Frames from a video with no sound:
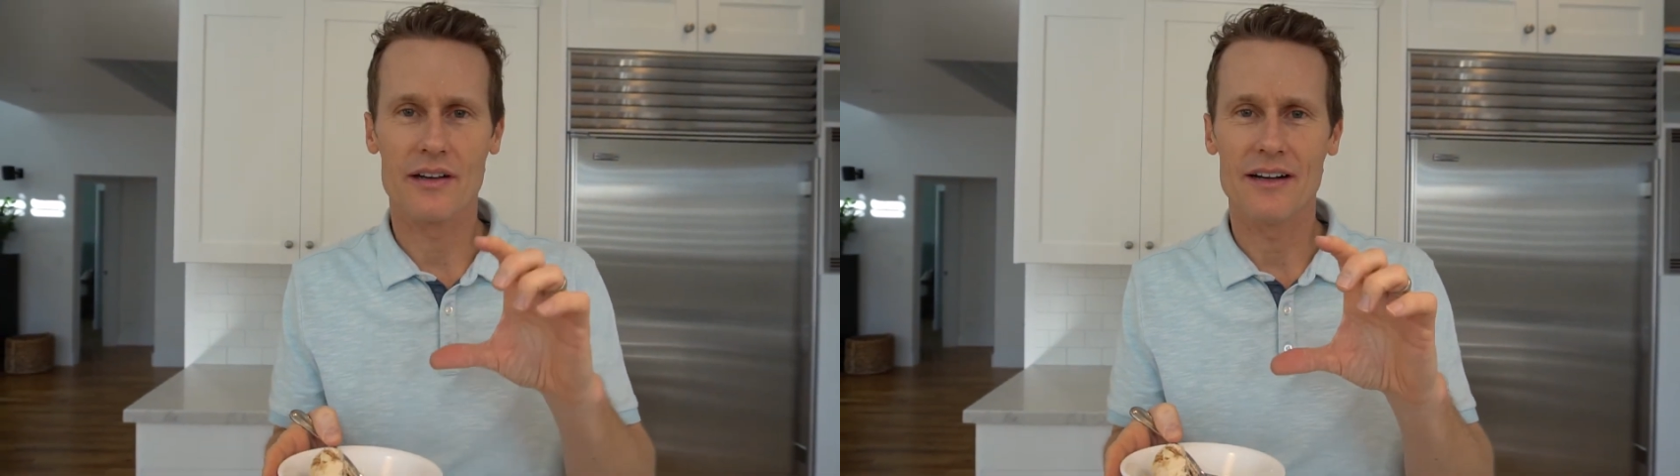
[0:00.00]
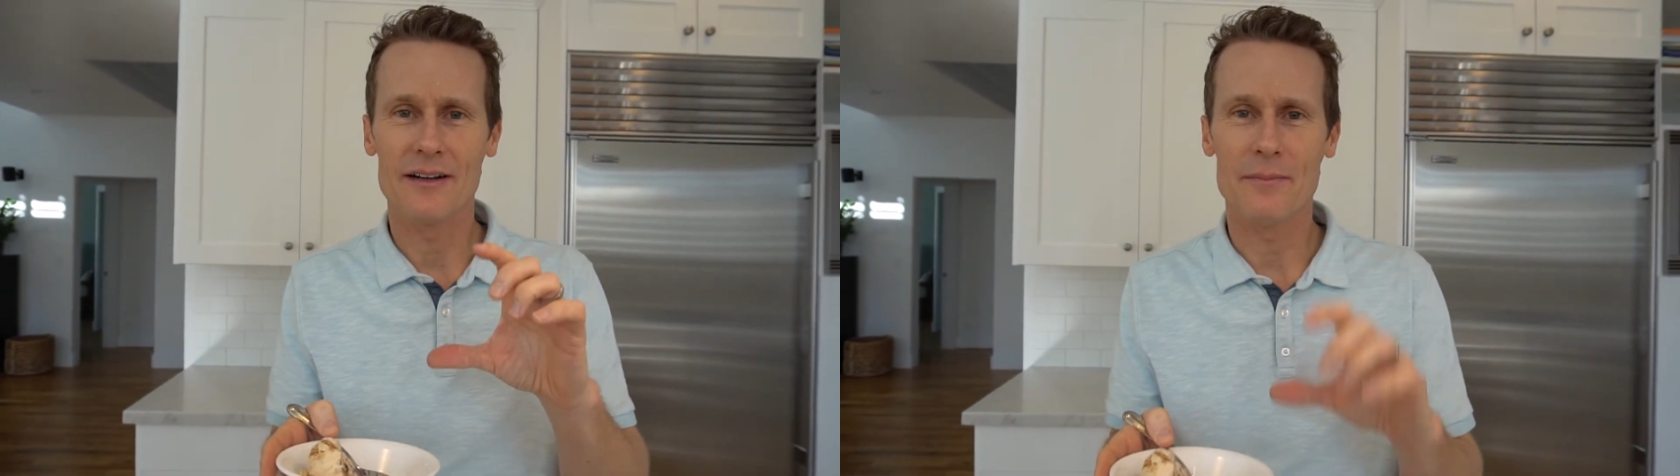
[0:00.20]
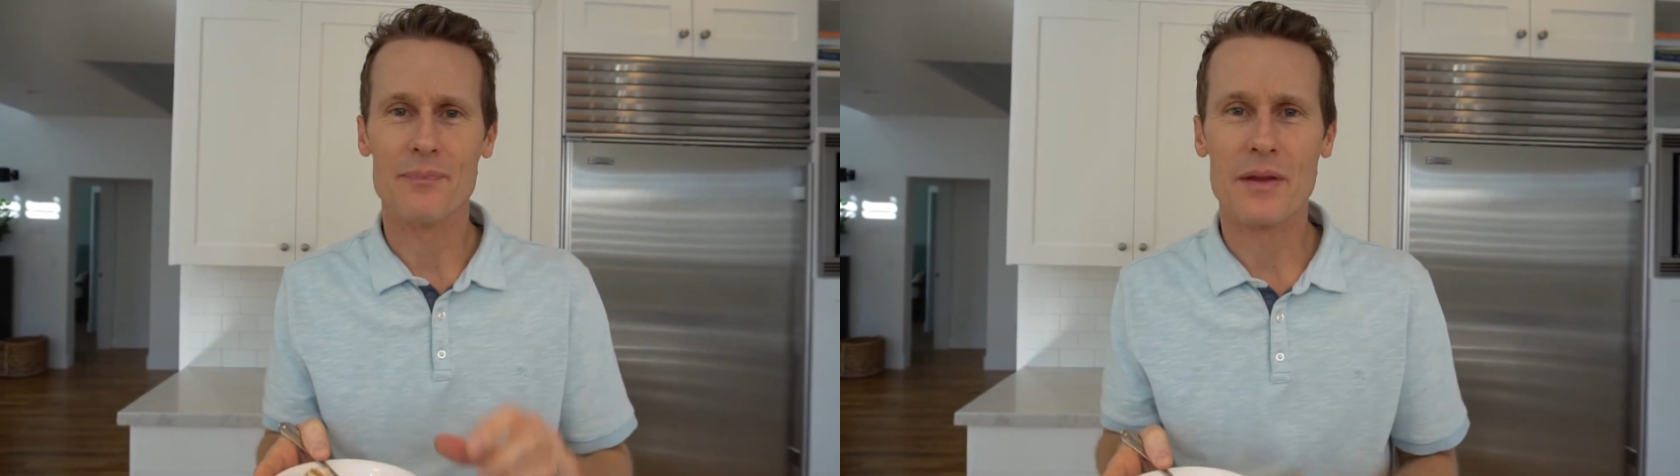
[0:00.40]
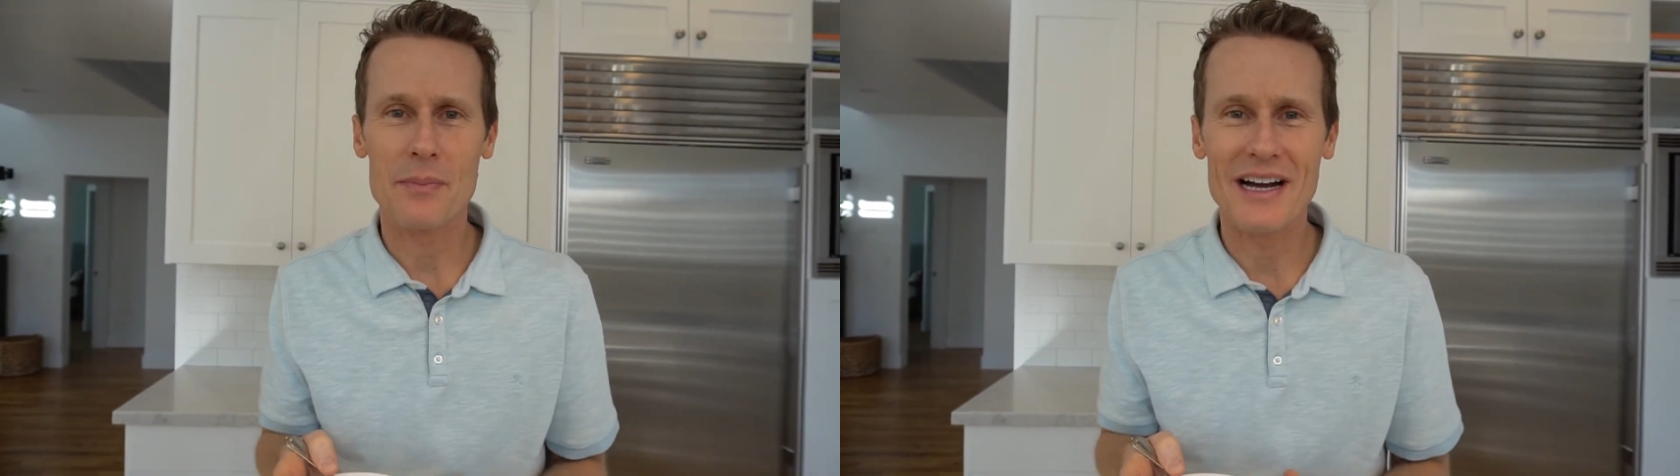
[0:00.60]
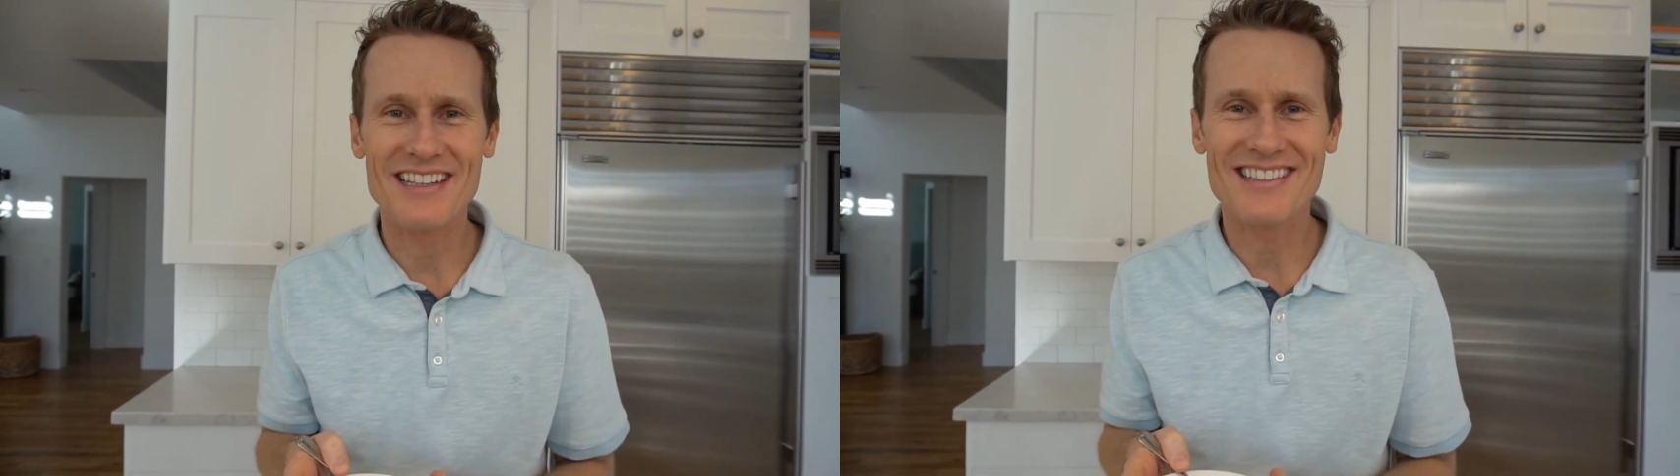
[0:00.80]
um,
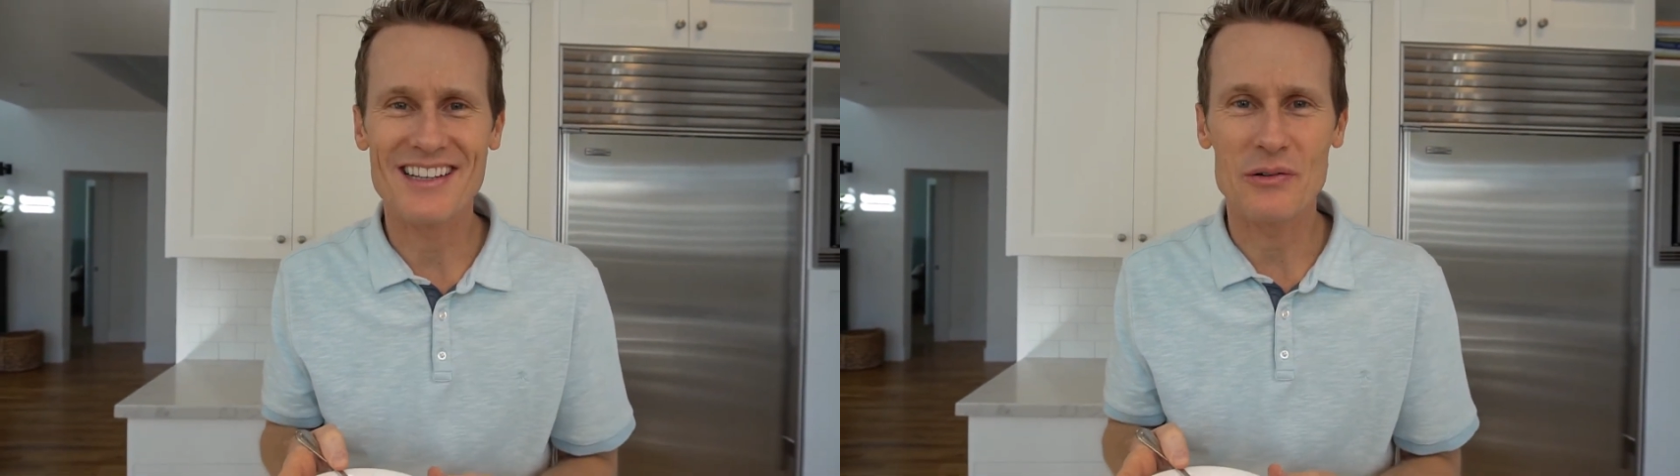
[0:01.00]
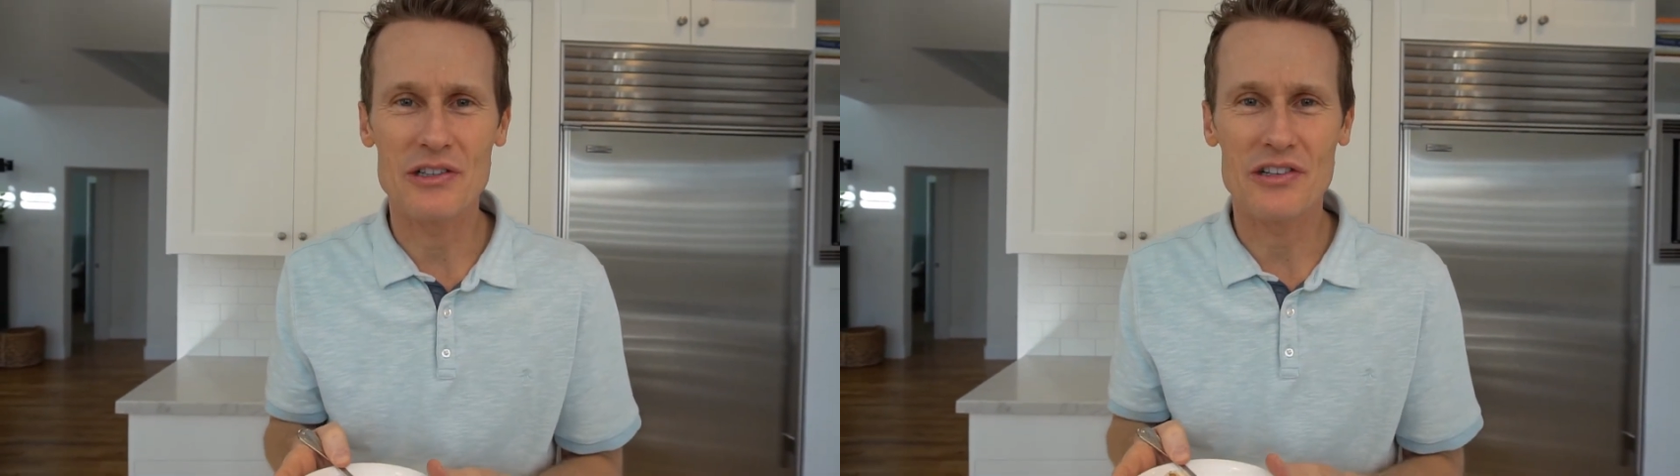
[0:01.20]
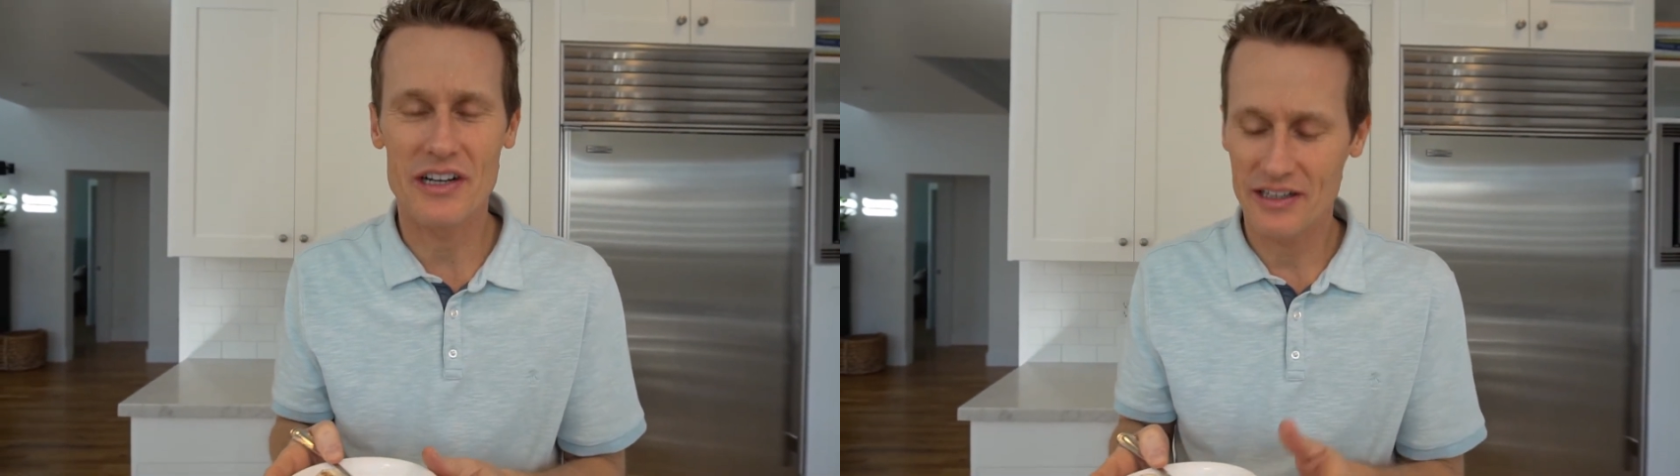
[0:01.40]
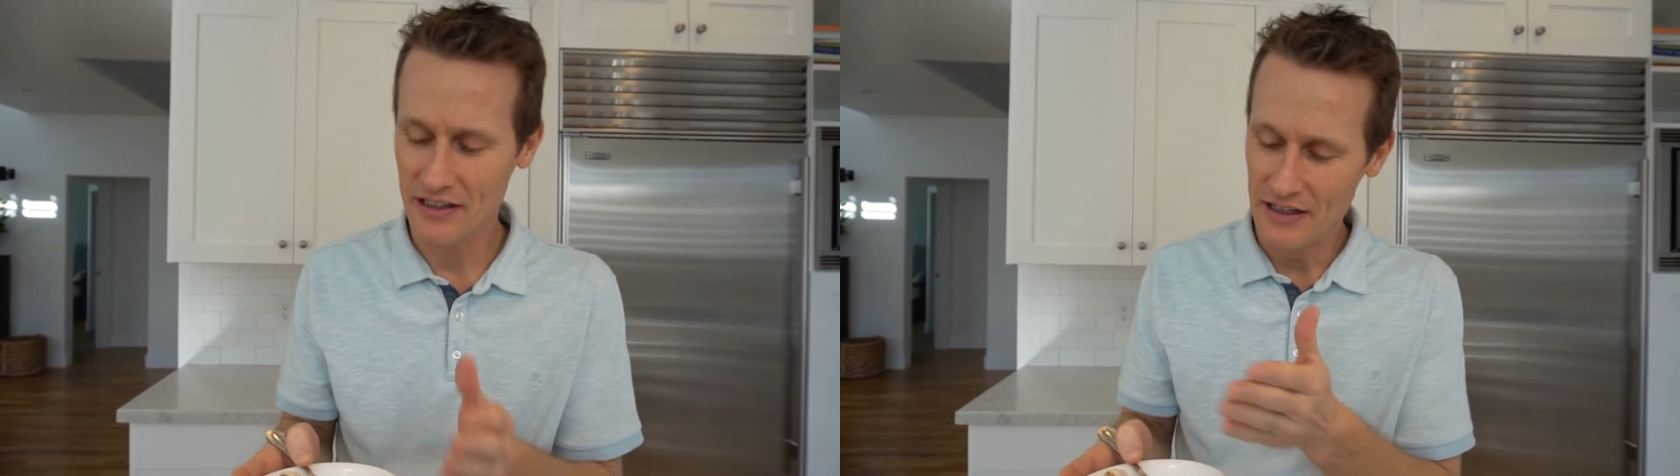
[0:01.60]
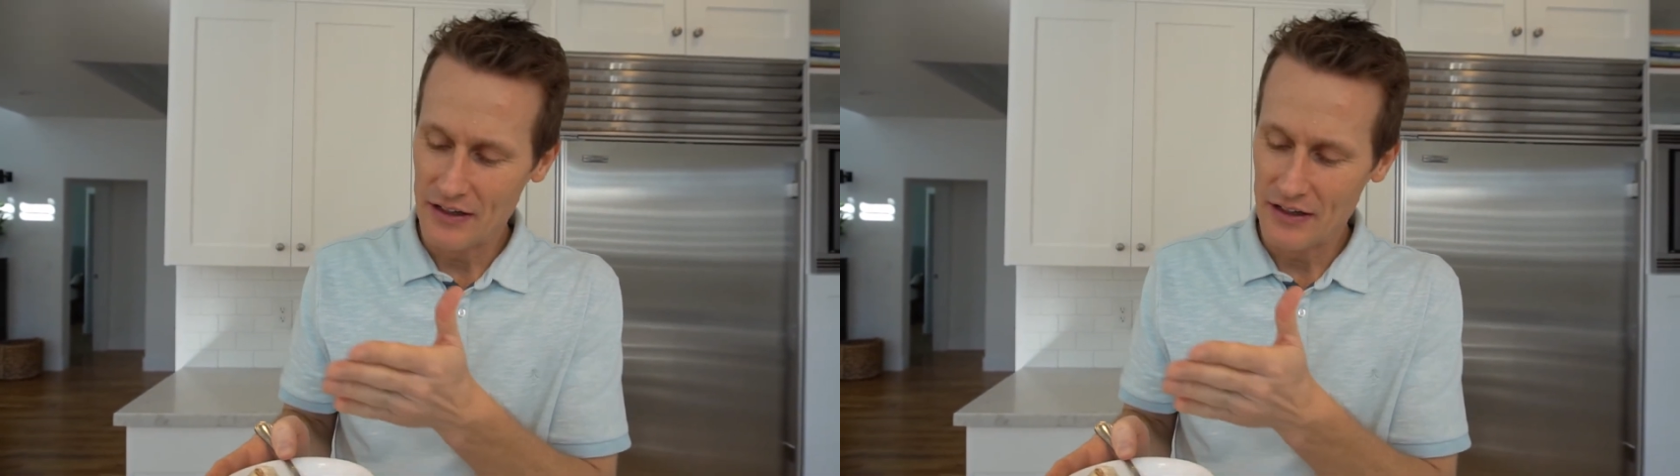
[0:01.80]
pints that we tried,